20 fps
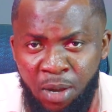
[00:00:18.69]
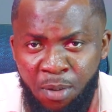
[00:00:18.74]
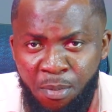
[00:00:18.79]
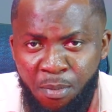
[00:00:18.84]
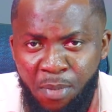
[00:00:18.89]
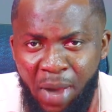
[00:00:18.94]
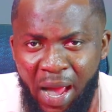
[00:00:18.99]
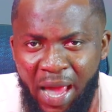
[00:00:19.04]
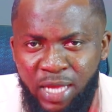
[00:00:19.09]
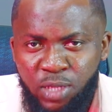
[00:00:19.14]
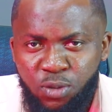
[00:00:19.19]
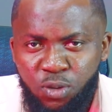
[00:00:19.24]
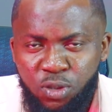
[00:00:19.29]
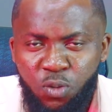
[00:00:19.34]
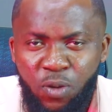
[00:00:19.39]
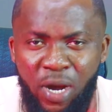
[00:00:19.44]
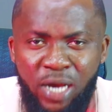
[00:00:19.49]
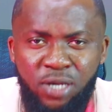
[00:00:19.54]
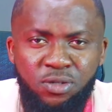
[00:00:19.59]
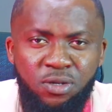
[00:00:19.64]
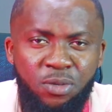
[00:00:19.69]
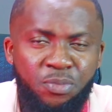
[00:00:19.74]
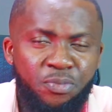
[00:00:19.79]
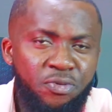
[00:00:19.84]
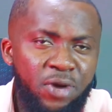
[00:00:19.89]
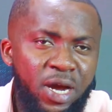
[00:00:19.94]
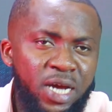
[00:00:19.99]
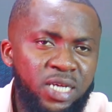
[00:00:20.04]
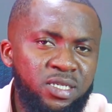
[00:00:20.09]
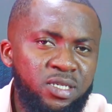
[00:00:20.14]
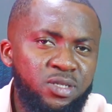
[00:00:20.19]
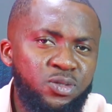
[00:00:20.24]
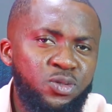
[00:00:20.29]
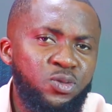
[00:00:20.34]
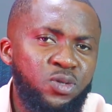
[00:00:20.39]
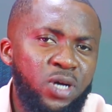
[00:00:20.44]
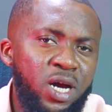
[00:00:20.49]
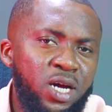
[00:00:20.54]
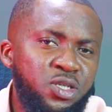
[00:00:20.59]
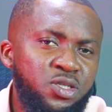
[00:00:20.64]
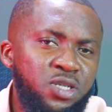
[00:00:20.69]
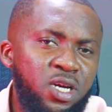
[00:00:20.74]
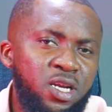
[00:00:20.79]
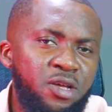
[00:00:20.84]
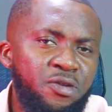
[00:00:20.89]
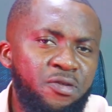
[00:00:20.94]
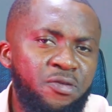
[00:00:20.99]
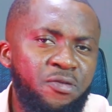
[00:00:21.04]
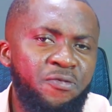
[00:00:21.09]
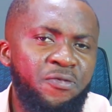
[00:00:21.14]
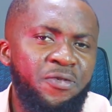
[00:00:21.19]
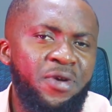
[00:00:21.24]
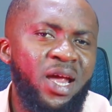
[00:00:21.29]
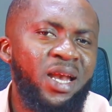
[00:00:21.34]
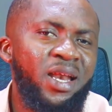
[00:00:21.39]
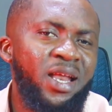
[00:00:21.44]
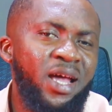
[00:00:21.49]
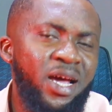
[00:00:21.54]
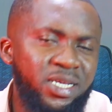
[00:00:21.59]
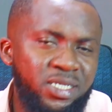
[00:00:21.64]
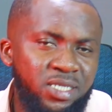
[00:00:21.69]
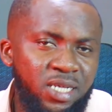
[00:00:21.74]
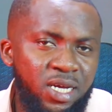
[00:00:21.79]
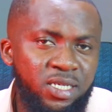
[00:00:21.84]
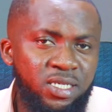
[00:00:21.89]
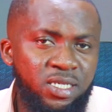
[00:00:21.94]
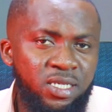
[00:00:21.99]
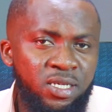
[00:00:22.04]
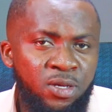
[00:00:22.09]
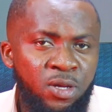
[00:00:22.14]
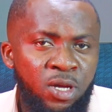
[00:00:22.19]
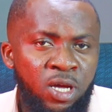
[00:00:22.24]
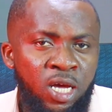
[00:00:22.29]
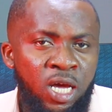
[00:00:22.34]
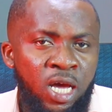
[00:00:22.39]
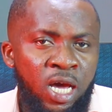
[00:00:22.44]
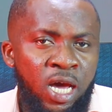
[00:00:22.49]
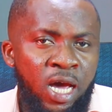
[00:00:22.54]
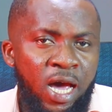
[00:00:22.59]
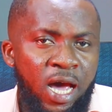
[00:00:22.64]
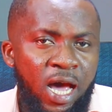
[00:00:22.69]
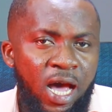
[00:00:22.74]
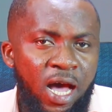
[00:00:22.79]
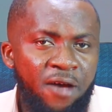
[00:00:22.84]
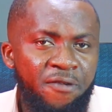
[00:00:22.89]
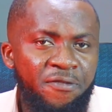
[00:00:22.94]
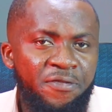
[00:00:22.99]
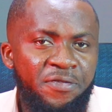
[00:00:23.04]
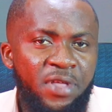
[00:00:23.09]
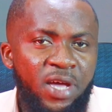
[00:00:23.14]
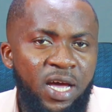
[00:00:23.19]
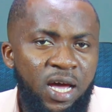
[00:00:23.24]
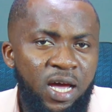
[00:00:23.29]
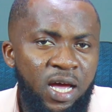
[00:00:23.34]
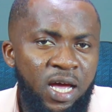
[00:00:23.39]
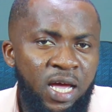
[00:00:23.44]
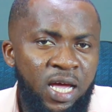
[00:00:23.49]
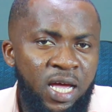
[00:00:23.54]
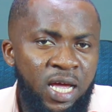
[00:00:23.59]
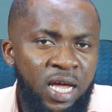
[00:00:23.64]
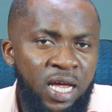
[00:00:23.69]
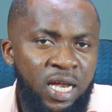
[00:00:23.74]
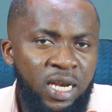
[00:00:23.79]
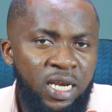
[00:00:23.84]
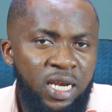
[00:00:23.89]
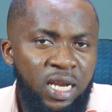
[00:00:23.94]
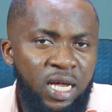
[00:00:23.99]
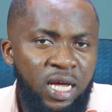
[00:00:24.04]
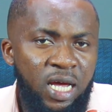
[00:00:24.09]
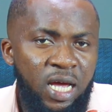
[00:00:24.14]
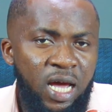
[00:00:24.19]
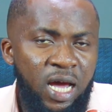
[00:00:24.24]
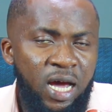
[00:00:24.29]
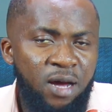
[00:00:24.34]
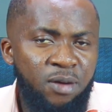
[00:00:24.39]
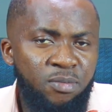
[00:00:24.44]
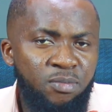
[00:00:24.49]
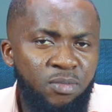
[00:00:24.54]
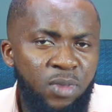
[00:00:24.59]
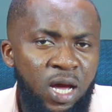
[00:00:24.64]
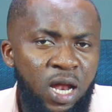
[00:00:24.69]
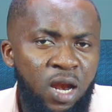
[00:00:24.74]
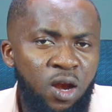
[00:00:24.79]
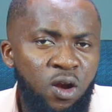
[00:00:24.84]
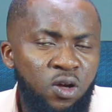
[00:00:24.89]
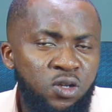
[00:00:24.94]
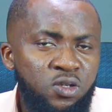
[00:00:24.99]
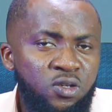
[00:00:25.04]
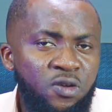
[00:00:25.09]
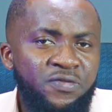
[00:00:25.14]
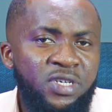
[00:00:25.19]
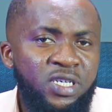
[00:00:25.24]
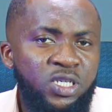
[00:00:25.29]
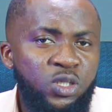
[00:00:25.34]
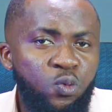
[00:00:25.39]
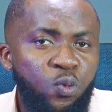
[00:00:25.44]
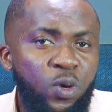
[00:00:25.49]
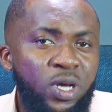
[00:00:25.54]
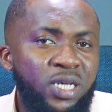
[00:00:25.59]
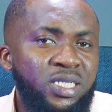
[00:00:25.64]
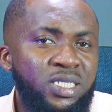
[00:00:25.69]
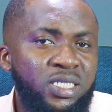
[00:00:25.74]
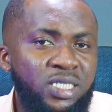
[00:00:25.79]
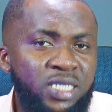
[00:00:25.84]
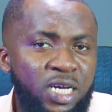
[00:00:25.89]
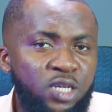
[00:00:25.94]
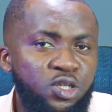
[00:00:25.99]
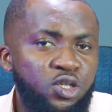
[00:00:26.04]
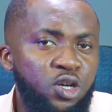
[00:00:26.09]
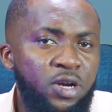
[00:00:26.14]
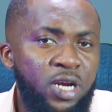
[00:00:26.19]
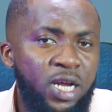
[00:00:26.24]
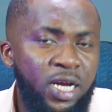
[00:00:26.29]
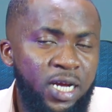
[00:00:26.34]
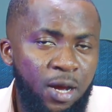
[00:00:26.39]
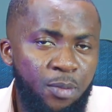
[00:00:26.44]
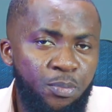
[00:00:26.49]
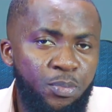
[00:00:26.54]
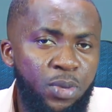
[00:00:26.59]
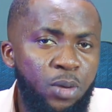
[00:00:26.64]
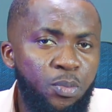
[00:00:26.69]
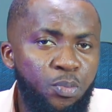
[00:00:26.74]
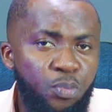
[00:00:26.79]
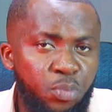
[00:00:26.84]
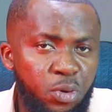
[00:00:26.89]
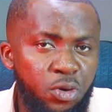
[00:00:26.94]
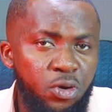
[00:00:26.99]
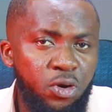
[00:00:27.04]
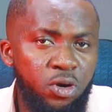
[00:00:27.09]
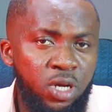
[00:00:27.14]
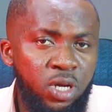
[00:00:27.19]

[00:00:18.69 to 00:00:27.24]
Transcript: But it was quite surprising to actually realize that after a lot of things were said during the campaign period